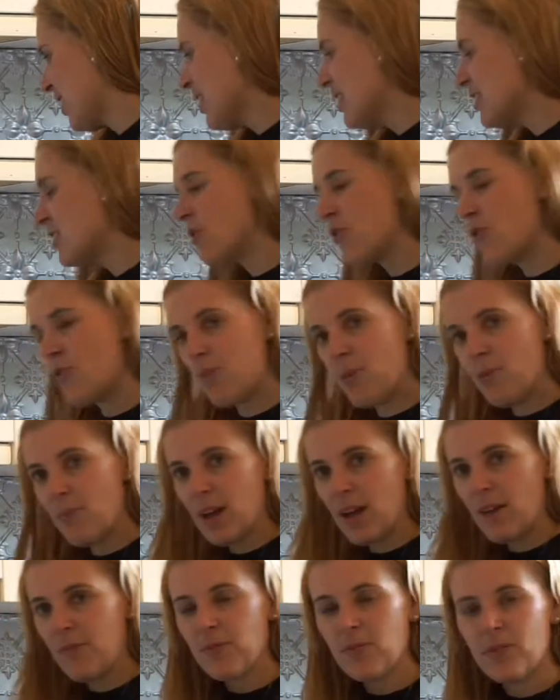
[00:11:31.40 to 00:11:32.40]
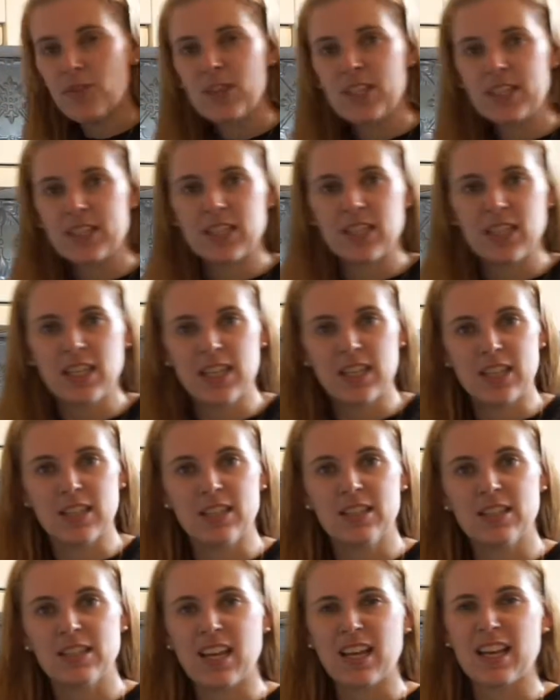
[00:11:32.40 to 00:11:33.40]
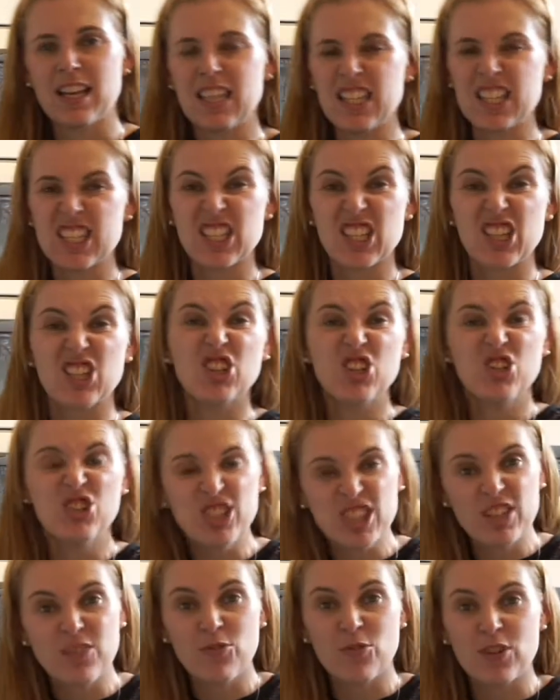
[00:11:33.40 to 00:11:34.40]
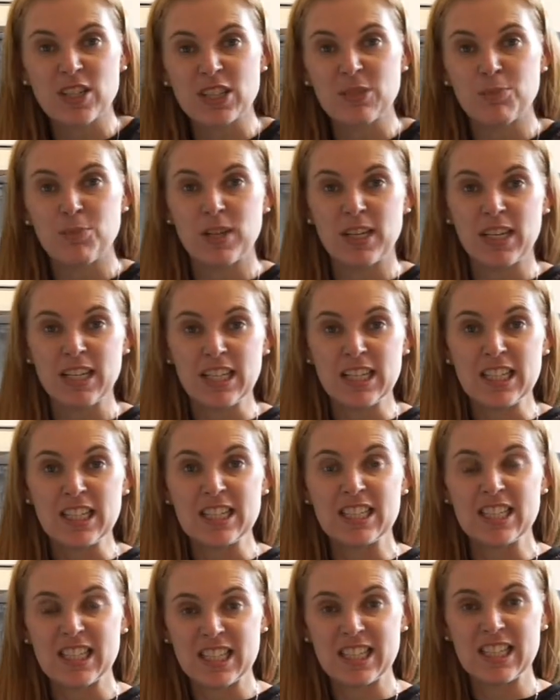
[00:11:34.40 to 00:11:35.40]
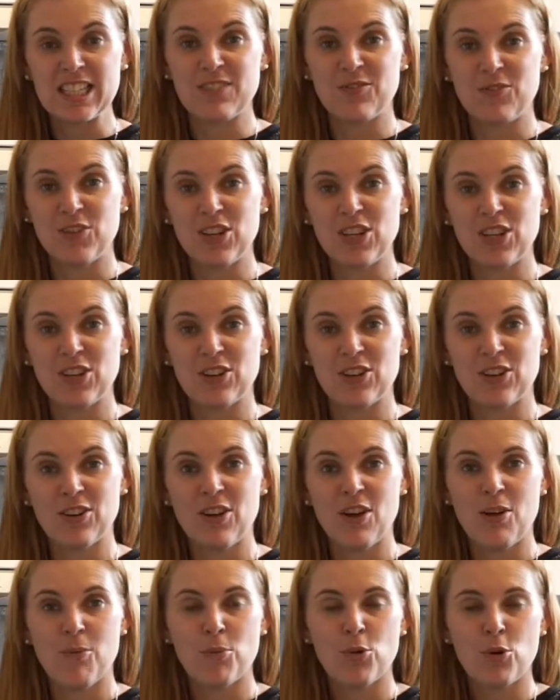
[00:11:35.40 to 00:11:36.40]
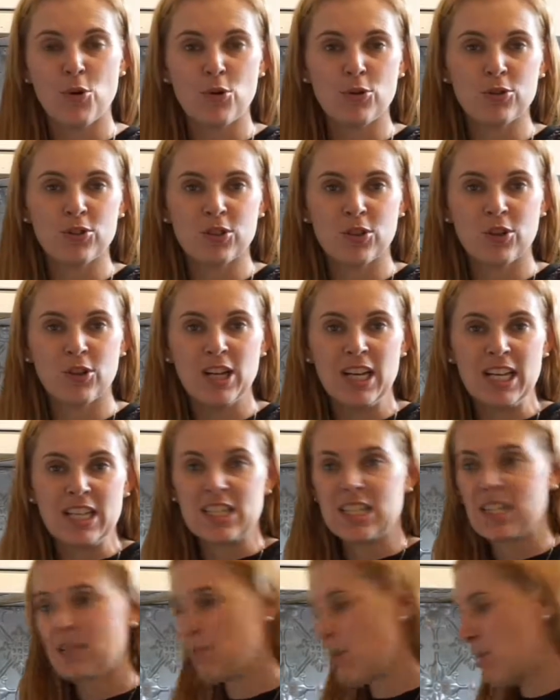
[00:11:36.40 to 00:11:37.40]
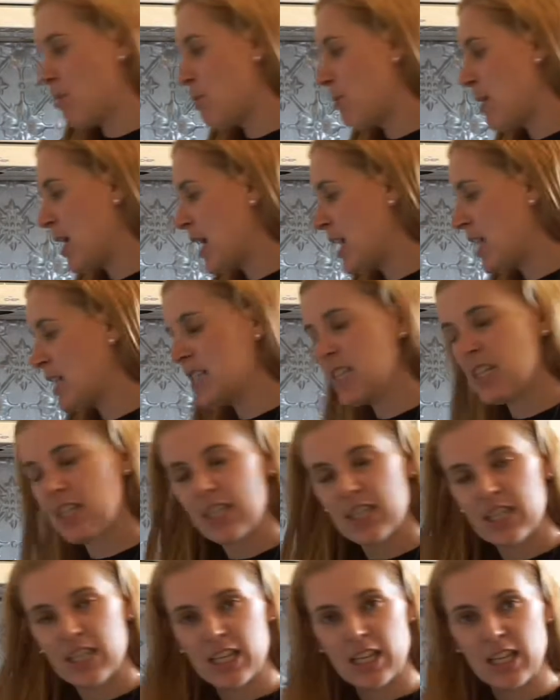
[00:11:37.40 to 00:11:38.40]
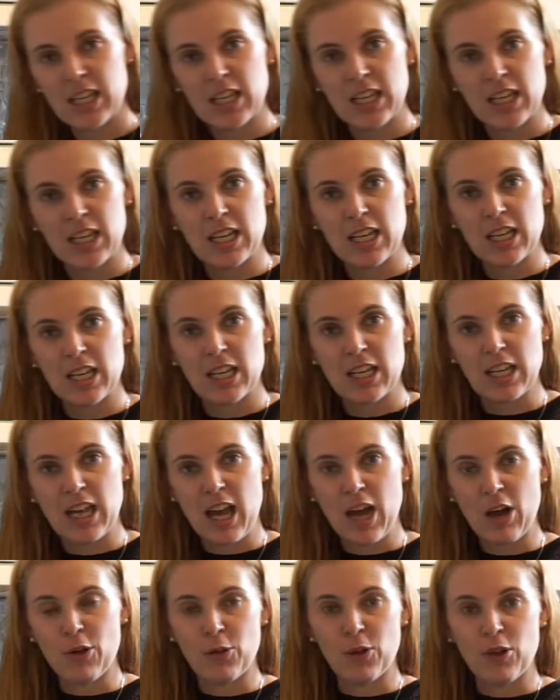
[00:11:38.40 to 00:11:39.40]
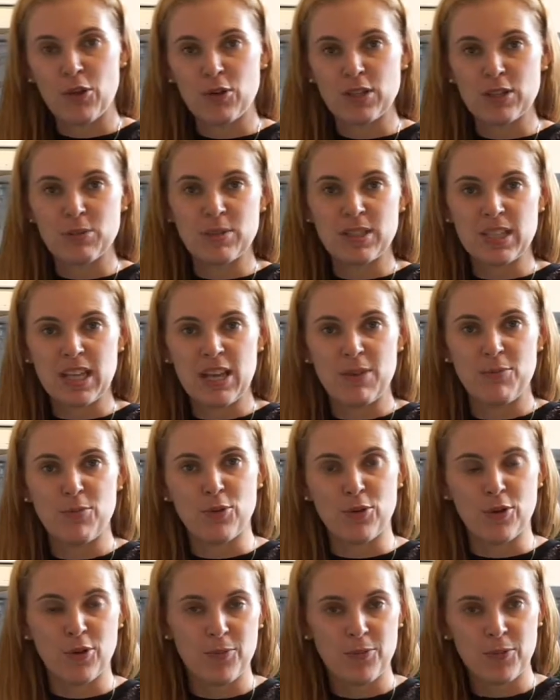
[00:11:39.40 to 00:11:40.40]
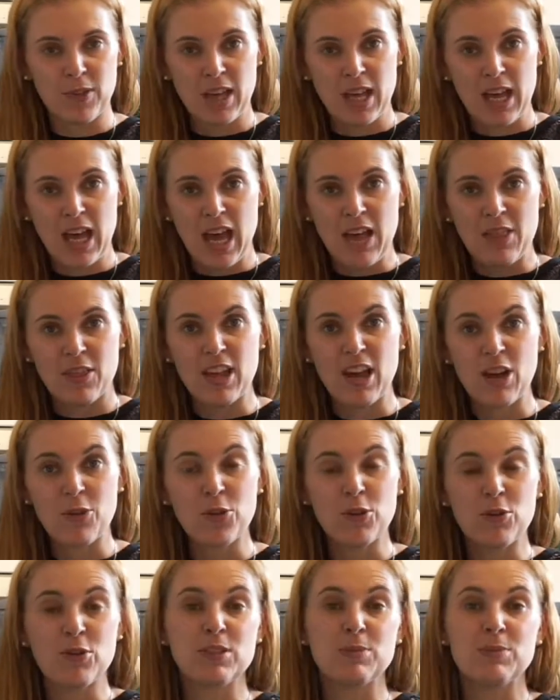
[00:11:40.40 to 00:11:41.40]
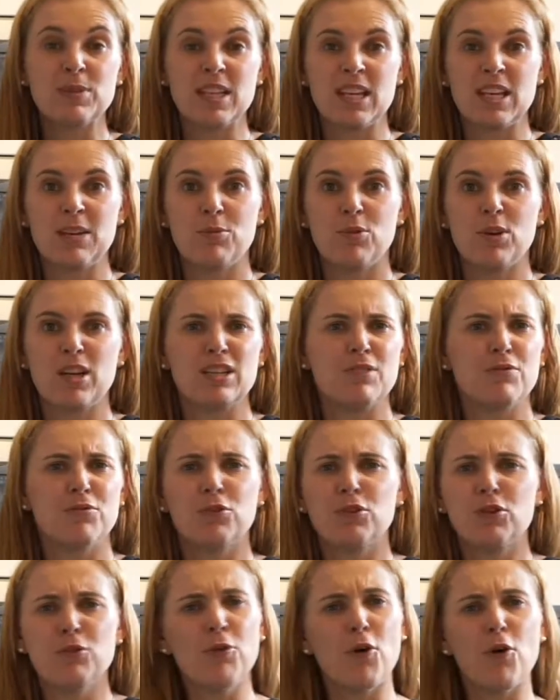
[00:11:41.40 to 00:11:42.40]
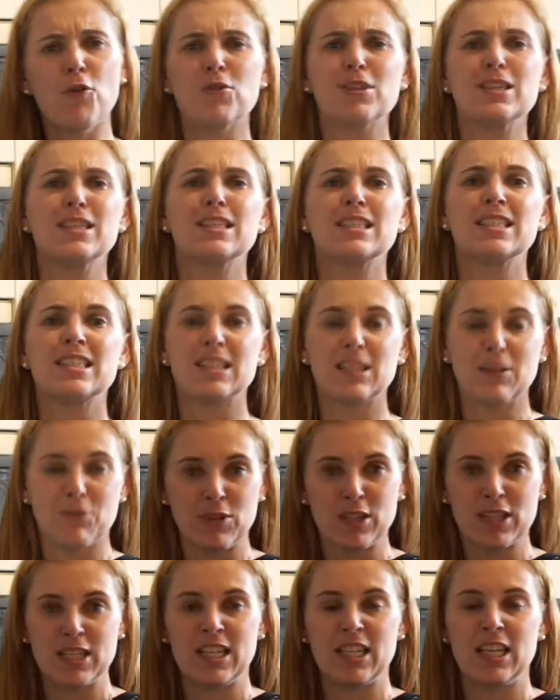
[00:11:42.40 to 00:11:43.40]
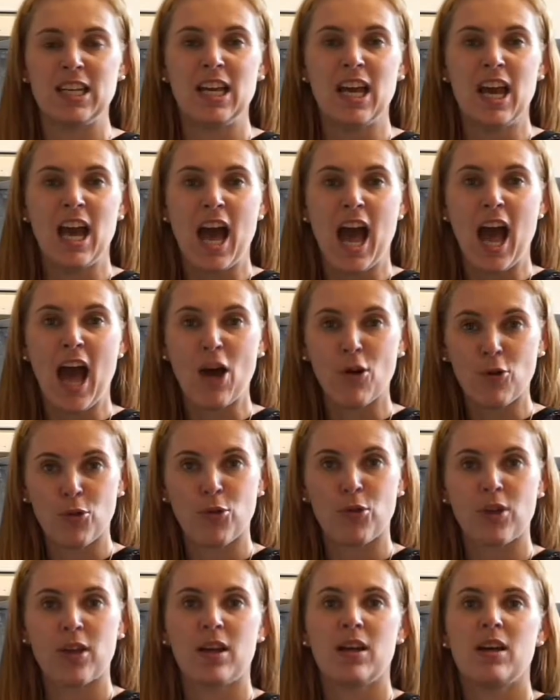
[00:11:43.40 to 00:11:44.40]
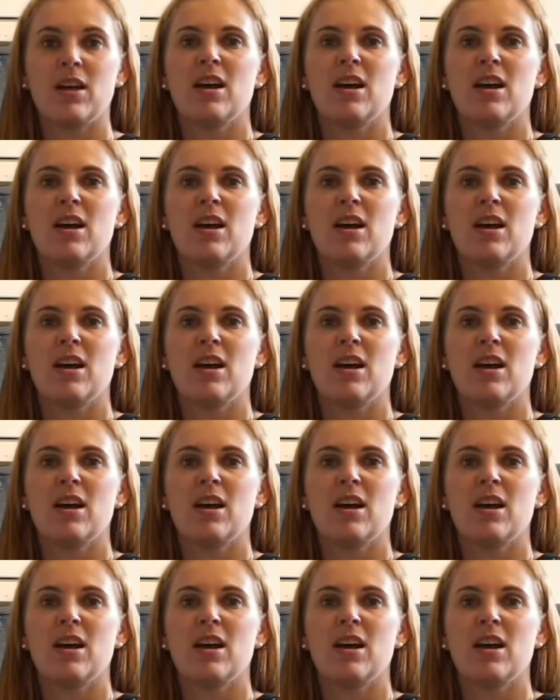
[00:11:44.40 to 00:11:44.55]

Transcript: So remember, this is an exclusive recipe to this video, but also to the Mummy Made It Healthy Christmas ebook. The Healthy Christmas ebook is full of over 70 healthier